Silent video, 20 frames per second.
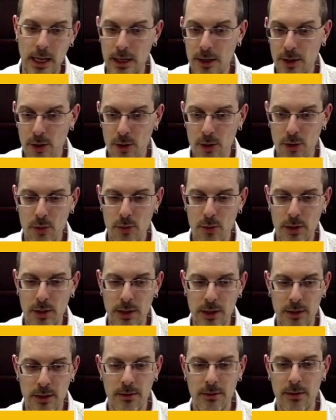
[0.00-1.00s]
you
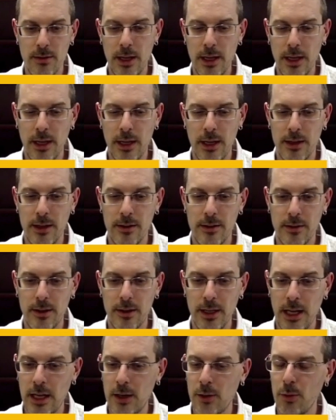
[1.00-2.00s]
and
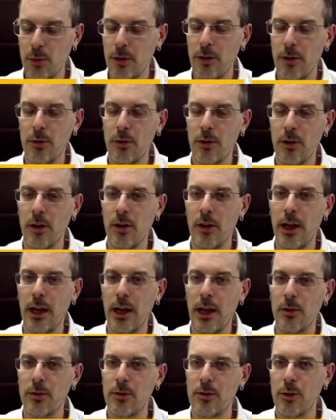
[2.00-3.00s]
connect with you and all
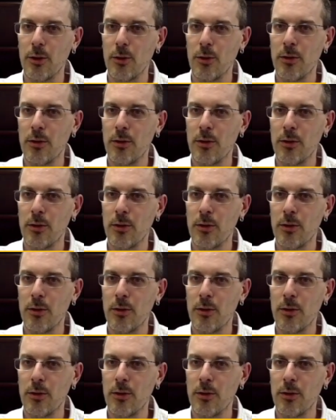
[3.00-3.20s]
that? So